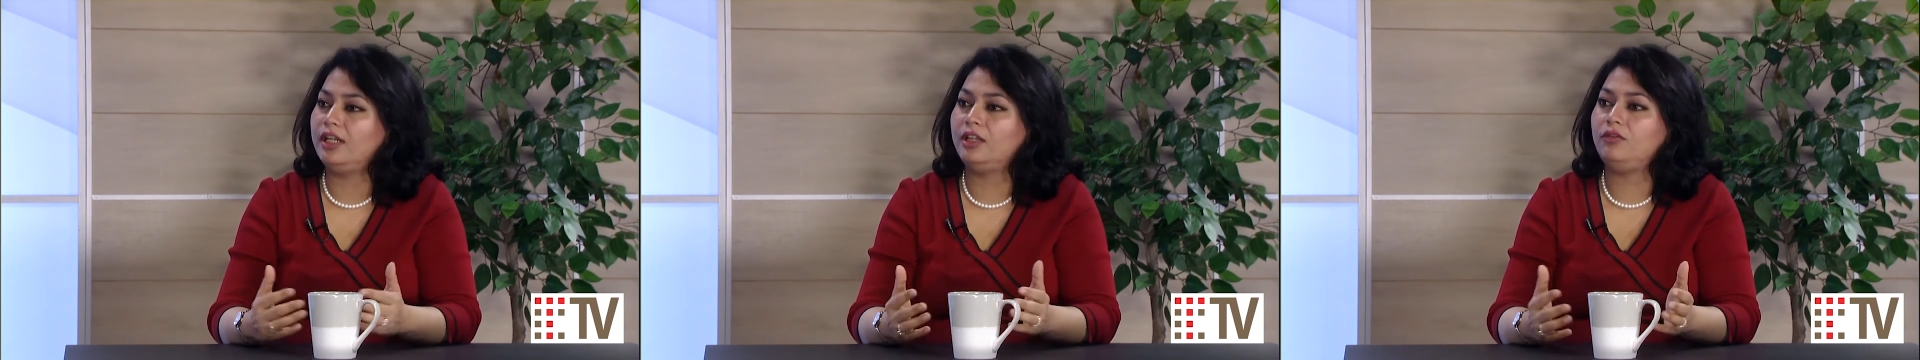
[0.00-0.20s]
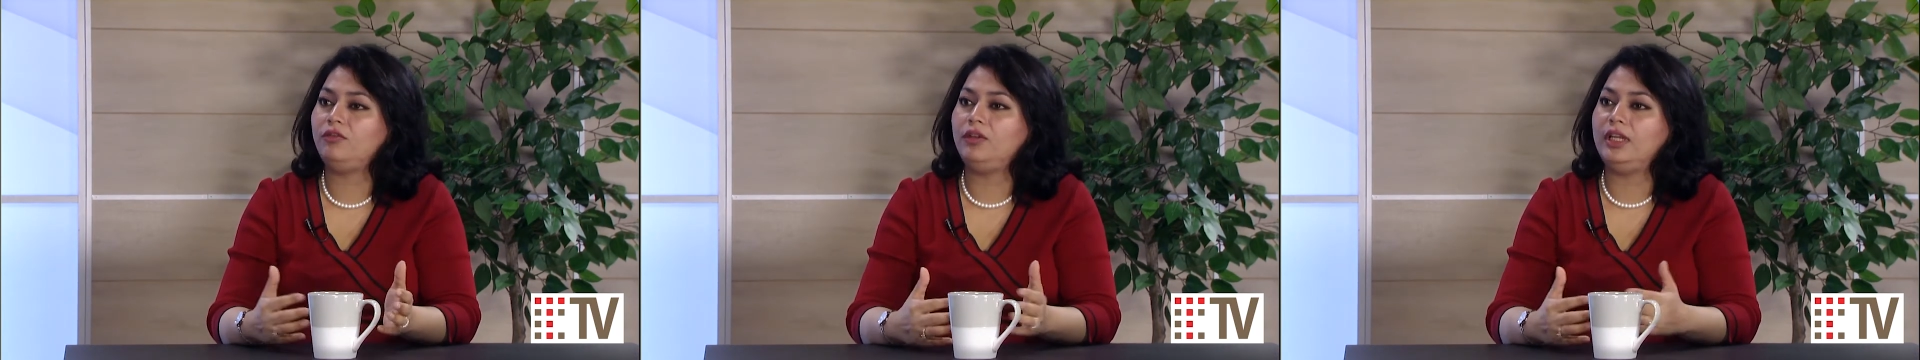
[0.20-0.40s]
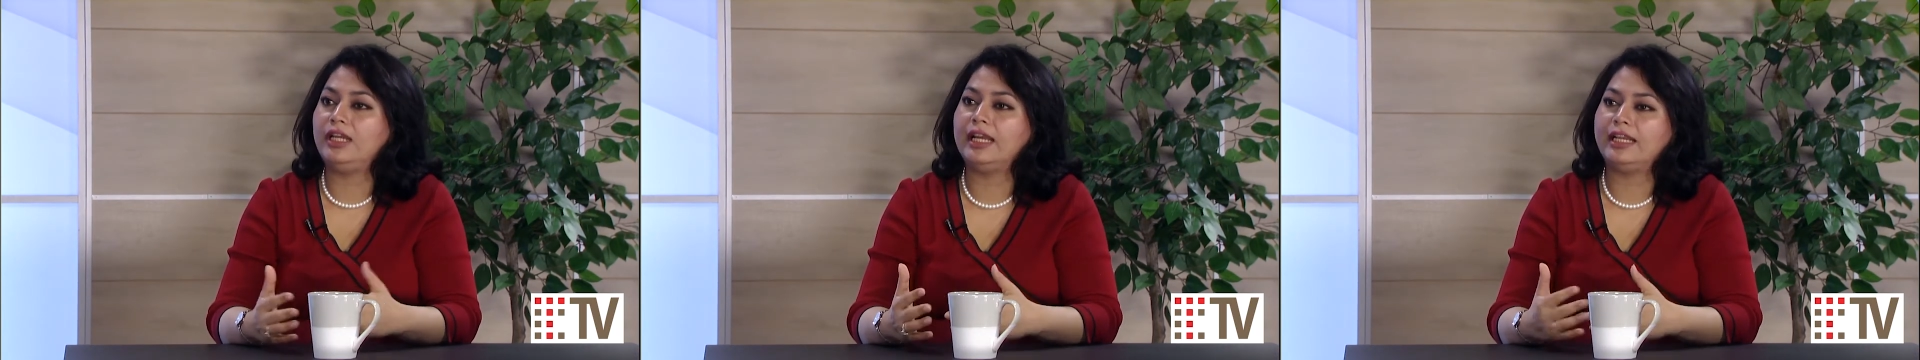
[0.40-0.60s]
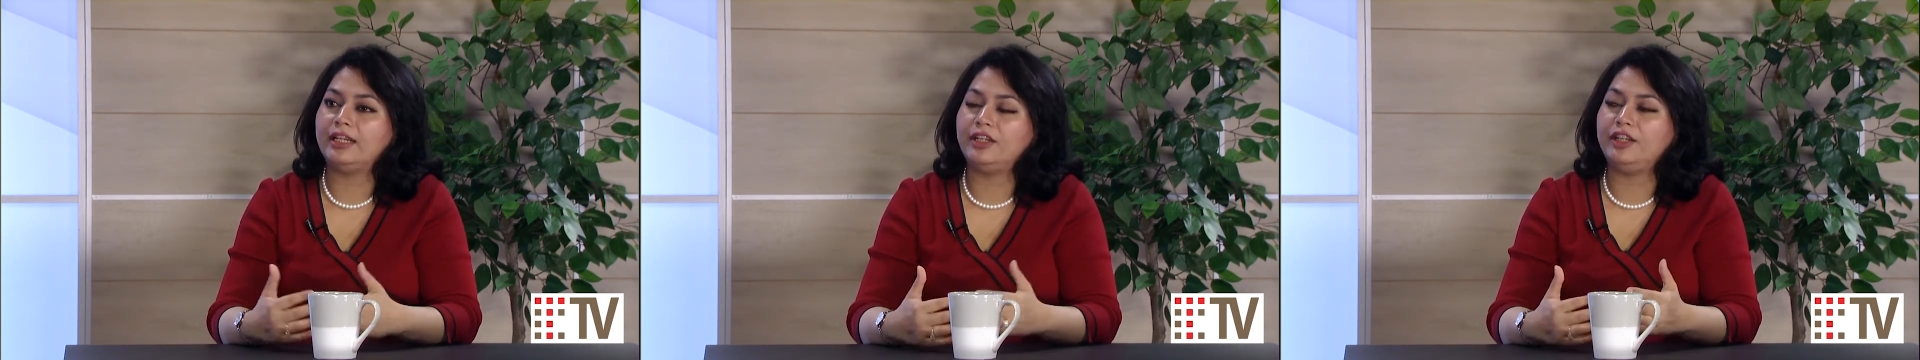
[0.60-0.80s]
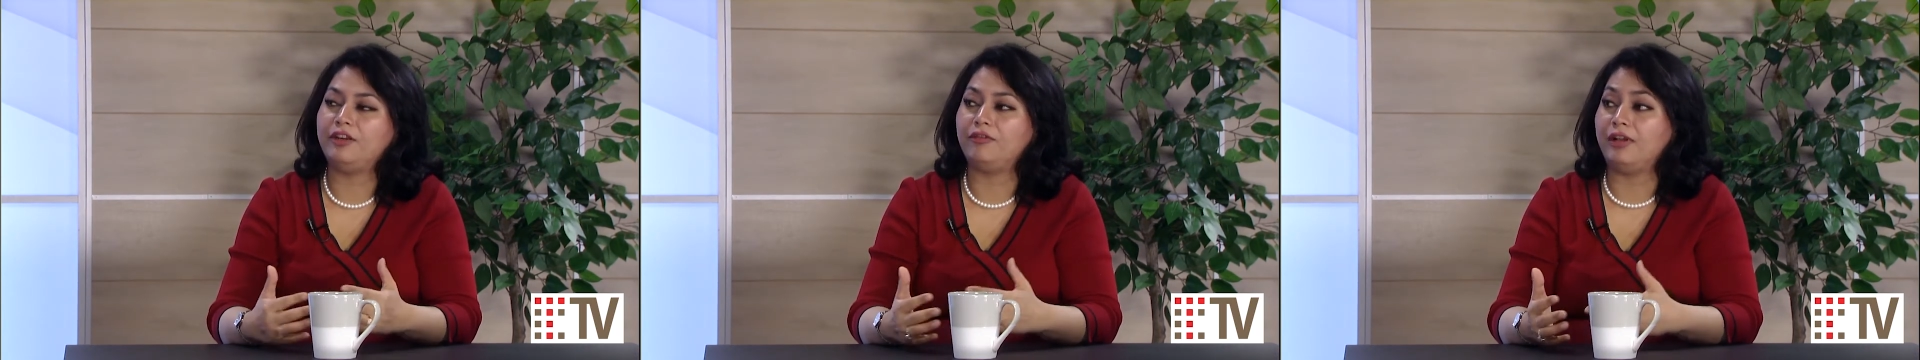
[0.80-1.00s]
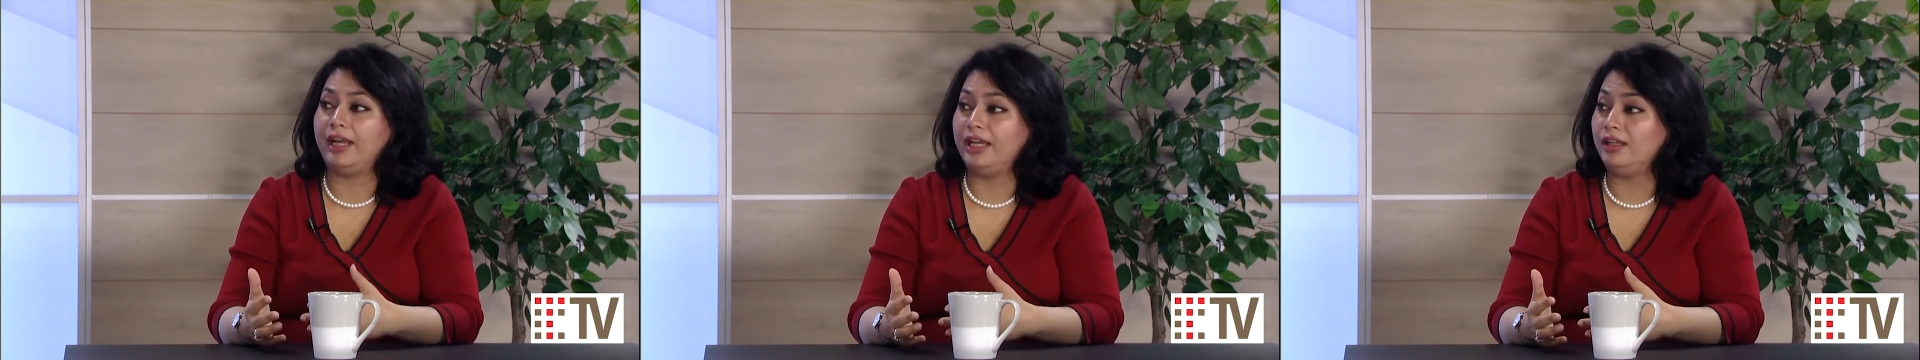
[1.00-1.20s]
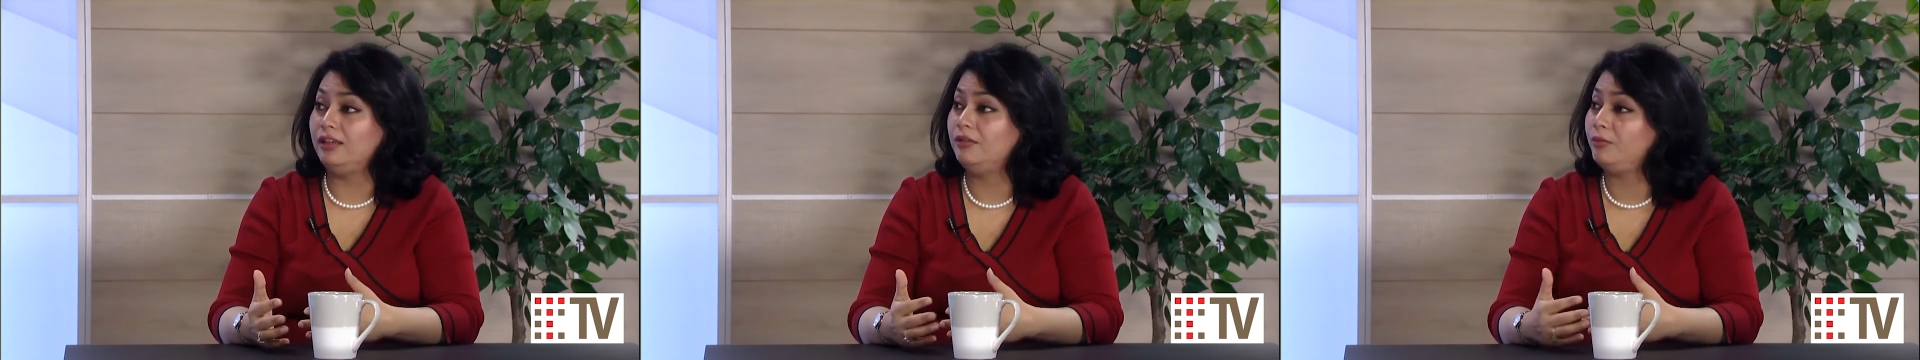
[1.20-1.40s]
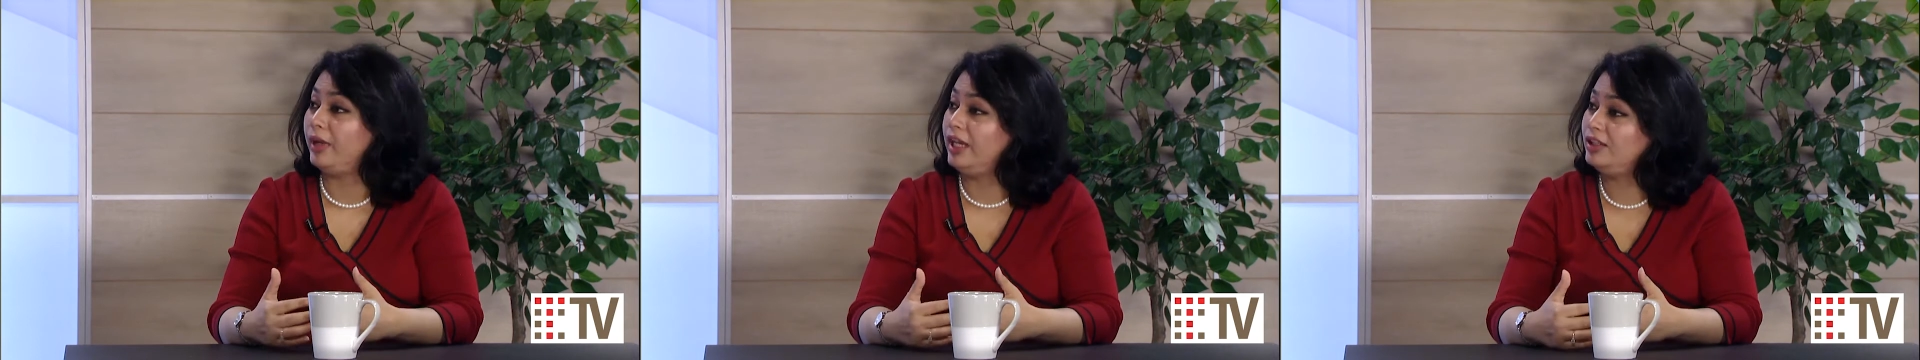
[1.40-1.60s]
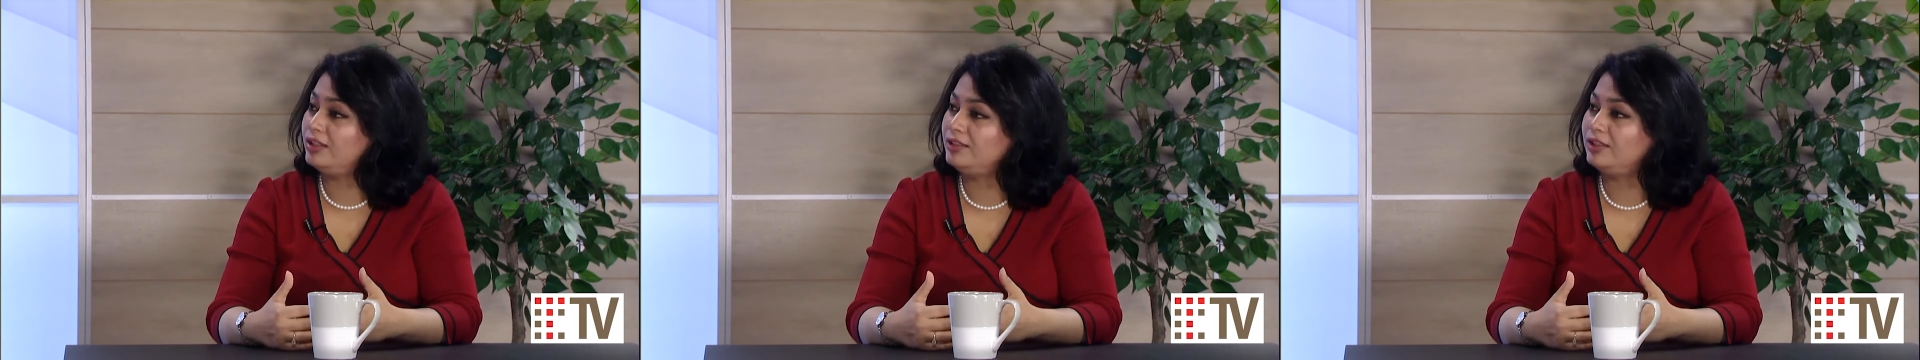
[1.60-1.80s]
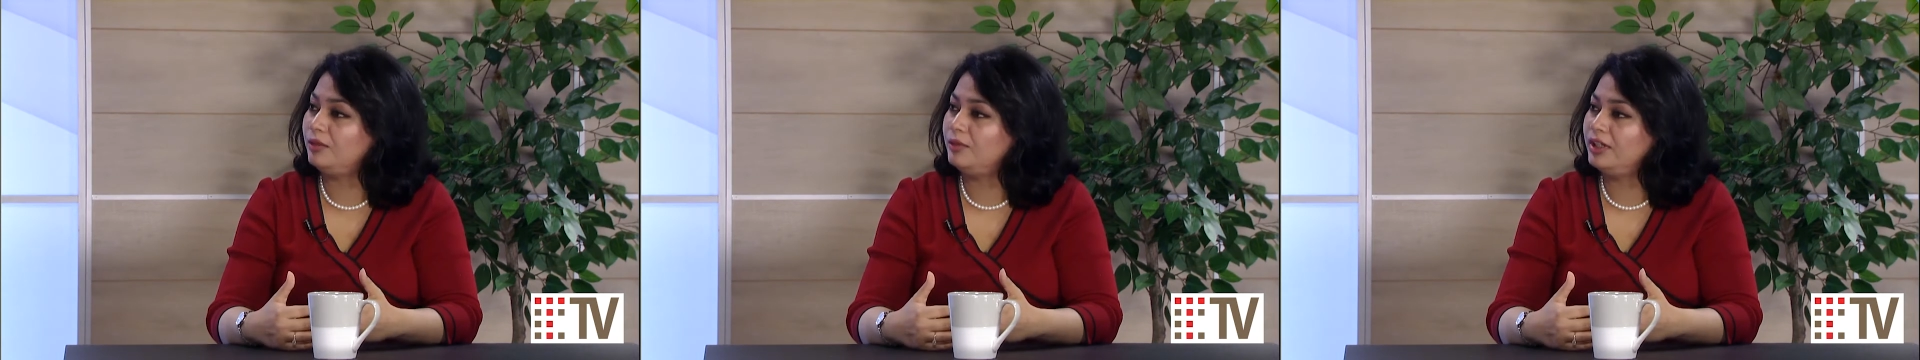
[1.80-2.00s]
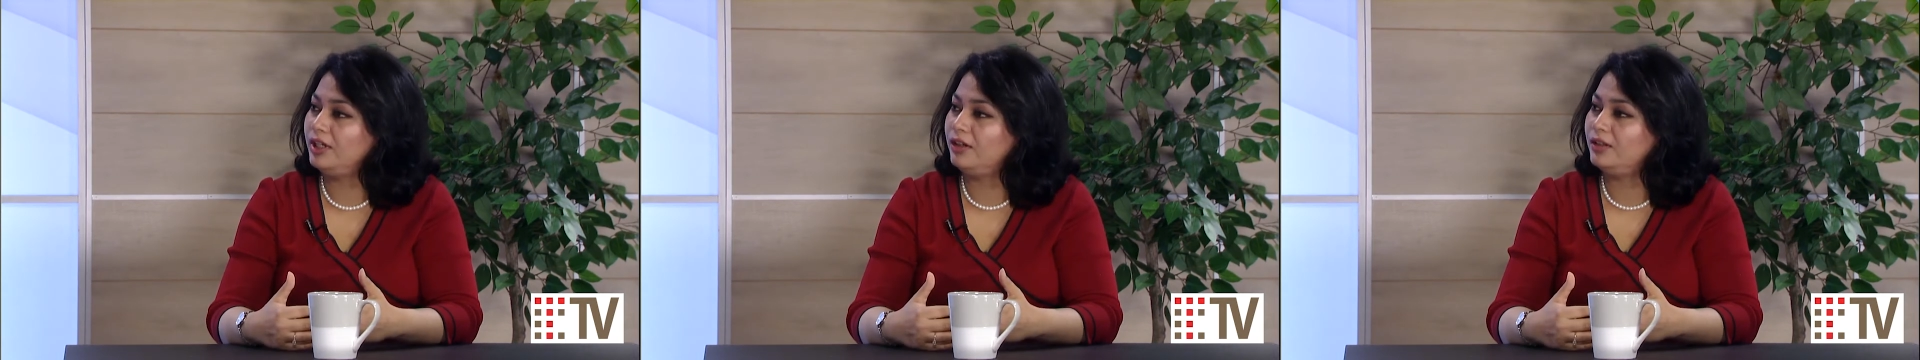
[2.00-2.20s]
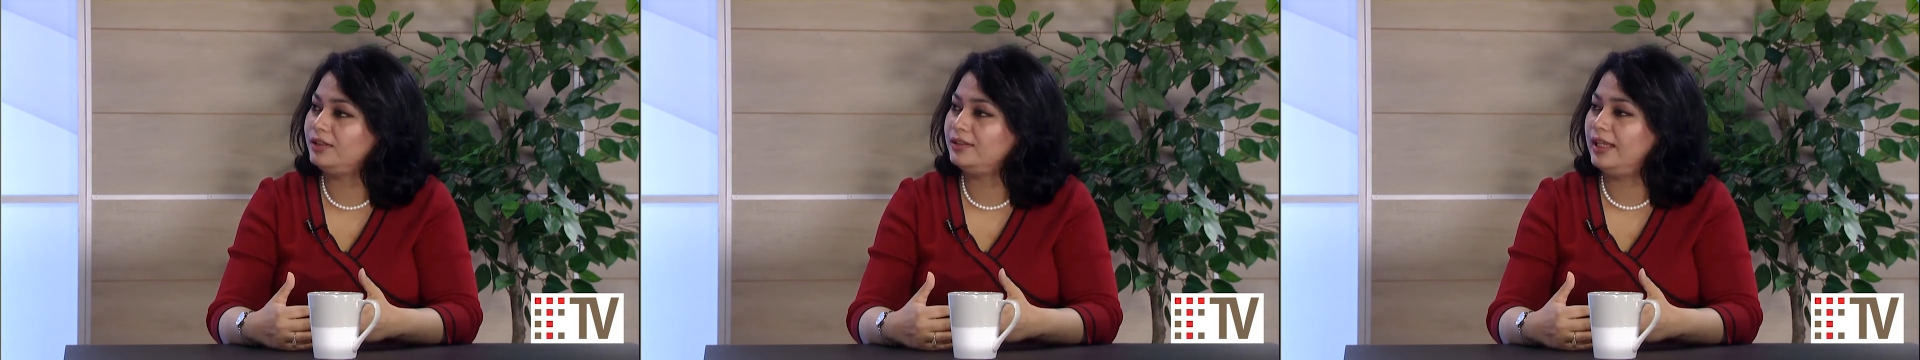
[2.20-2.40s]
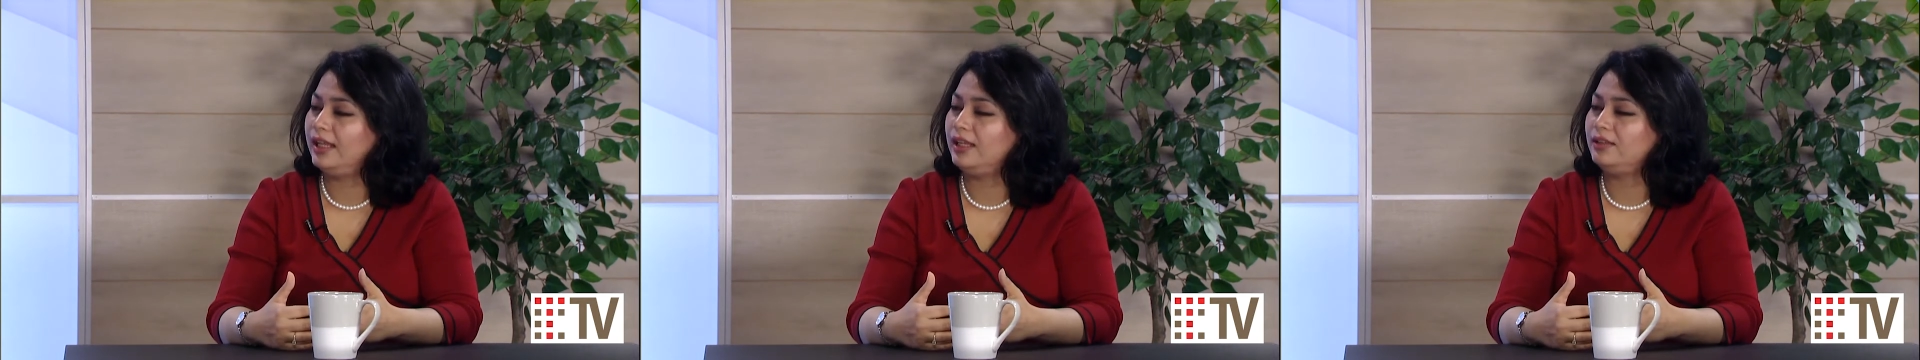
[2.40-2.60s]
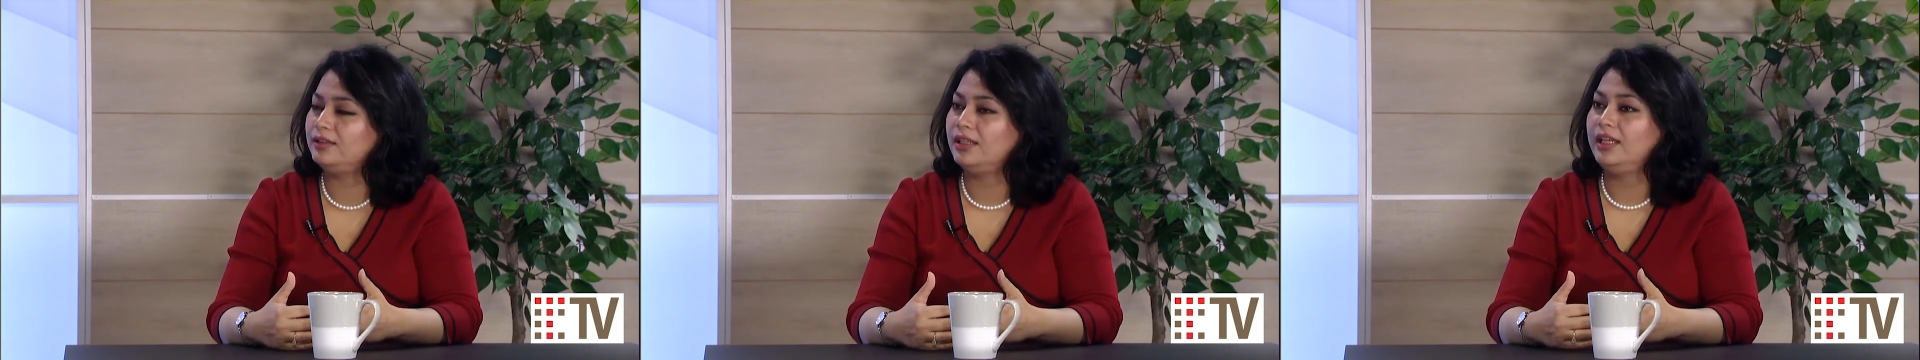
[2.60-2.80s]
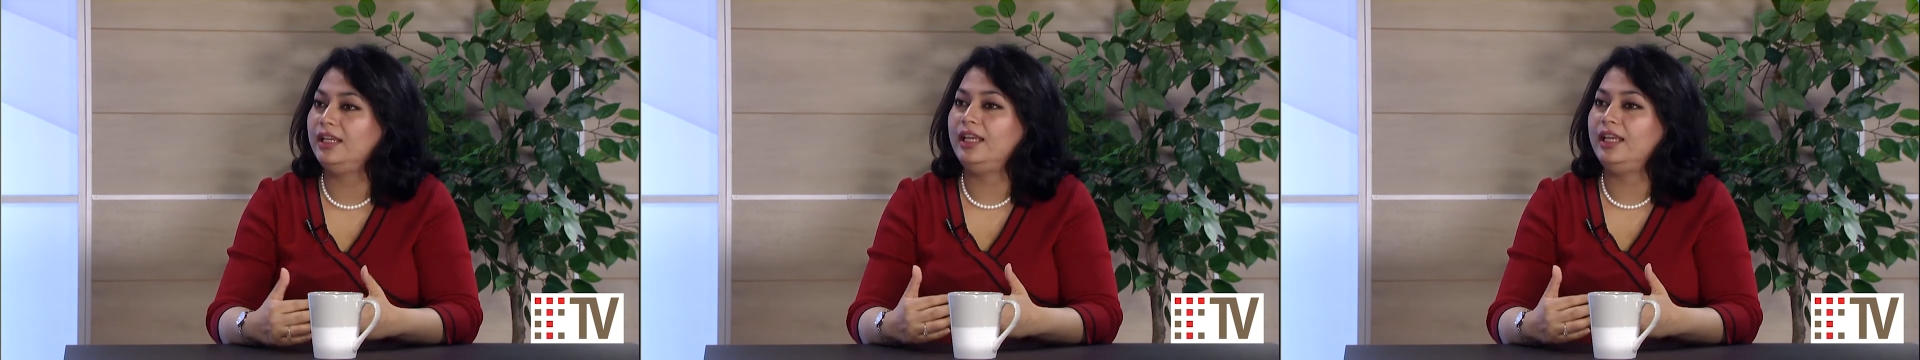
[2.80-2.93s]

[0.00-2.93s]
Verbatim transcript: and we kind of divide patients among ourselves